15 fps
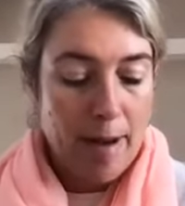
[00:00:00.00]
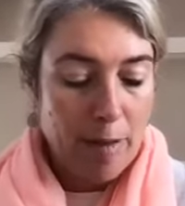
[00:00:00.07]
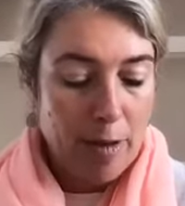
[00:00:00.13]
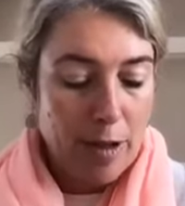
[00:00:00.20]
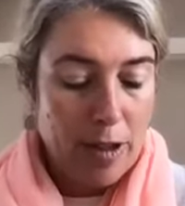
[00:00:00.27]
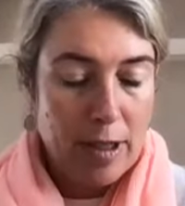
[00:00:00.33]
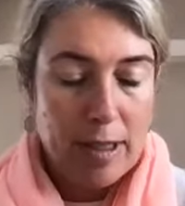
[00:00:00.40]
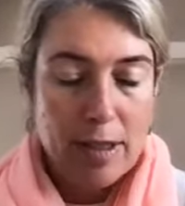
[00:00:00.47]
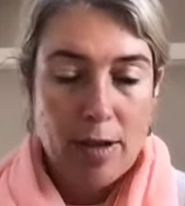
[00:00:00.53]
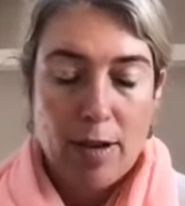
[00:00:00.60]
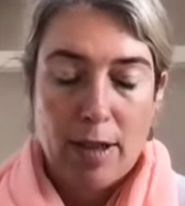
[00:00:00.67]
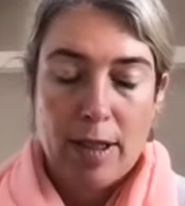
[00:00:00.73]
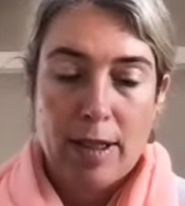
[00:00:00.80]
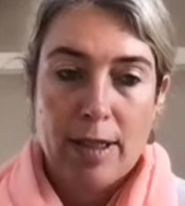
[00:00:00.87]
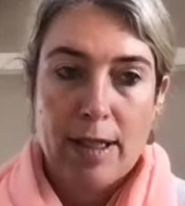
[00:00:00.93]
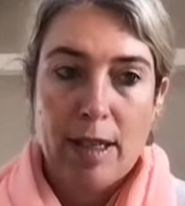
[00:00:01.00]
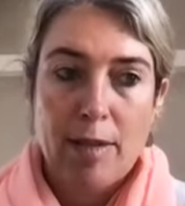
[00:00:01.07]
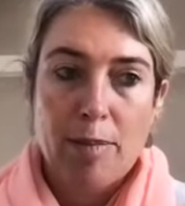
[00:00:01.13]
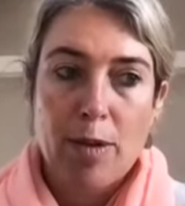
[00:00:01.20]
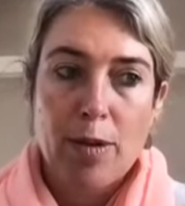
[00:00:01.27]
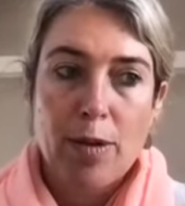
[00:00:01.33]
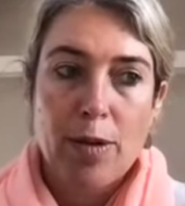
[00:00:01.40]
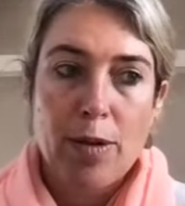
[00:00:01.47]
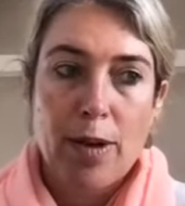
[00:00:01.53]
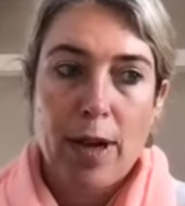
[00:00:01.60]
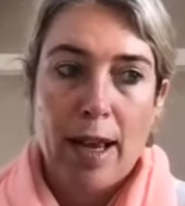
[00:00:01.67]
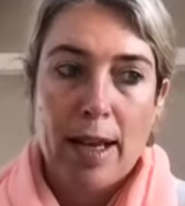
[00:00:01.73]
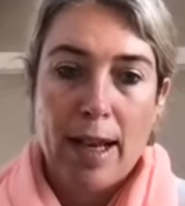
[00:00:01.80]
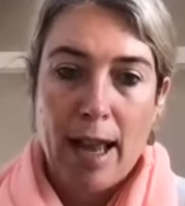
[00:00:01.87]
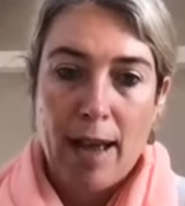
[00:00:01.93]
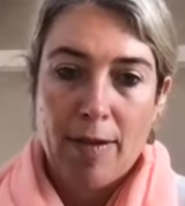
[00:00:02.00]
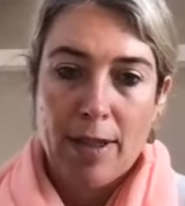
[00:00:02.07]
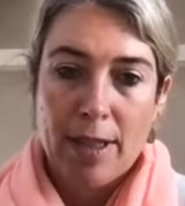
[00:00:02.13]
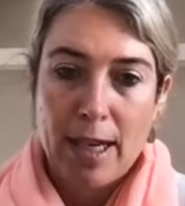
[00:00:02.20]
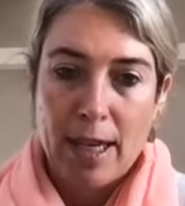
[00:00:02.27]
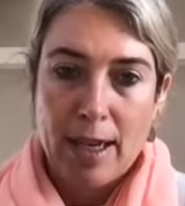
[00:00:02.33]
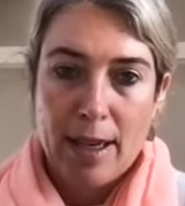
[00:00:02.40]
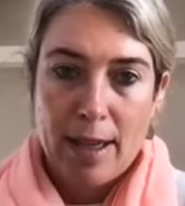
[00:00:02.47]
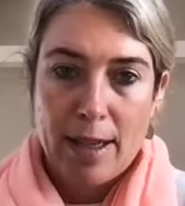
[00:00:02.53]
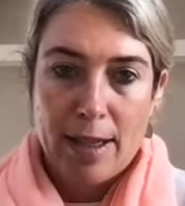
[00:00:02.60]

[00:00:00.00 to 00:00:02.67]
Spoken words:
which has got Deep Blue and lavender.